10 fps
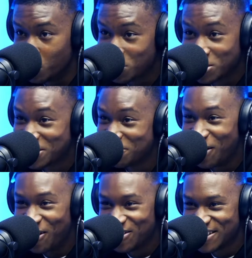Got
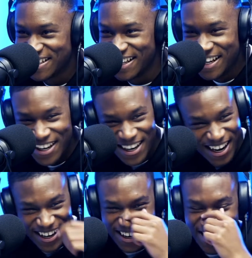what was the score?
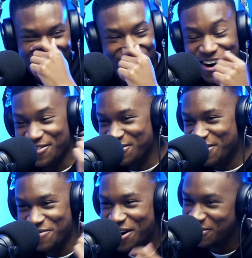I, I, I can't
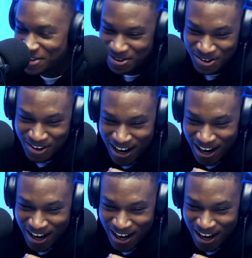remember, I'll be real.